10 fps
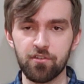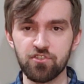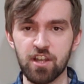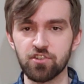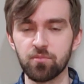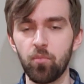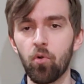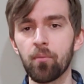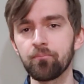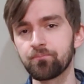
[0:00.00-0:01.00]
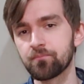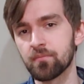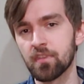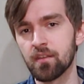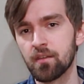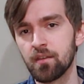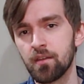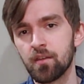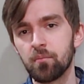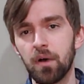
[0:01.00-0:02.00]
your ejection port.
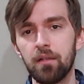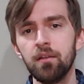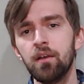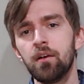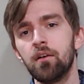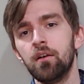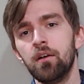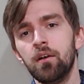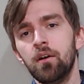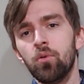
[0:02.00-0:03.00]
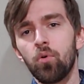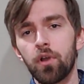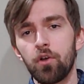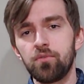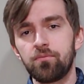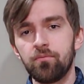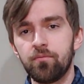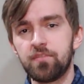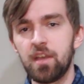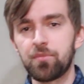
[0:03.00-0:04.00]
But we'll go
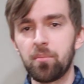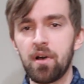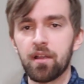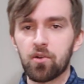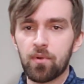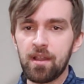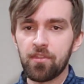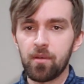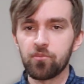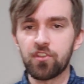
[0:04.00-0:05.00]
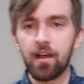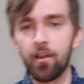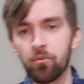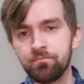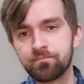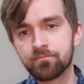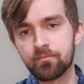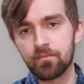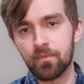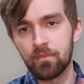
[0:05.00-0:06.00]
tip to butt your ram thumb style.
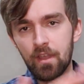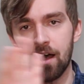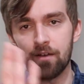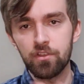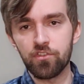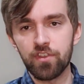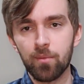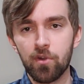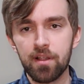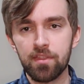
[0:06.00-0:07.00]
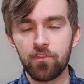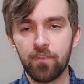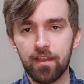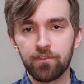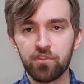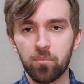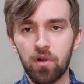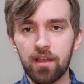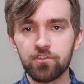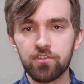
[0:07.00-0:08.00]
Obviously, I'm running this thing
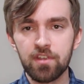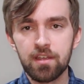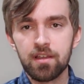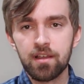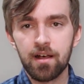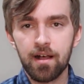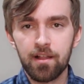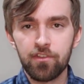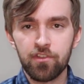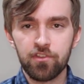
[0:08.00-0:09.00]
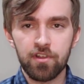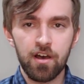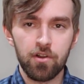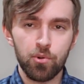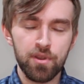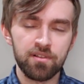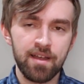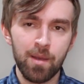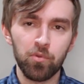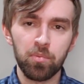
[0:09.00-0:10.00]
suppressed. This is the Otter Creek
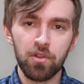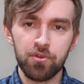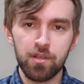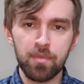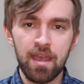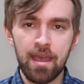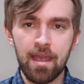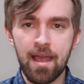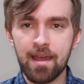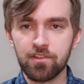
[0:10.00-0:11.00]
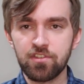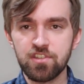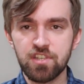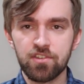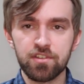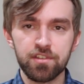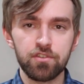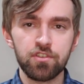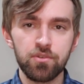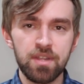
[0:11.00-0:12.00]
Labs Polonium K. I had a CGS
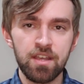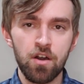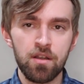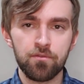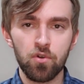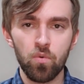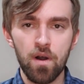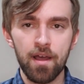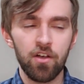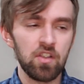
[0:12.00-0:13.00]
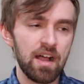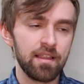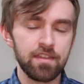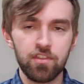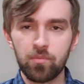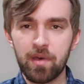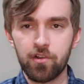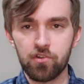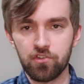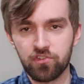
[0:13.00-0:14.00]
Helios QD on it for a while. I like this
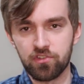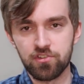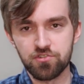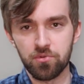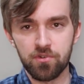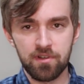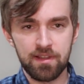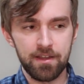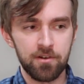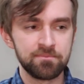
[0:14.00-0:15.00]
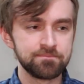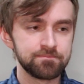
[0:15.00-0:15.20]
better just because it's shorter and lighter.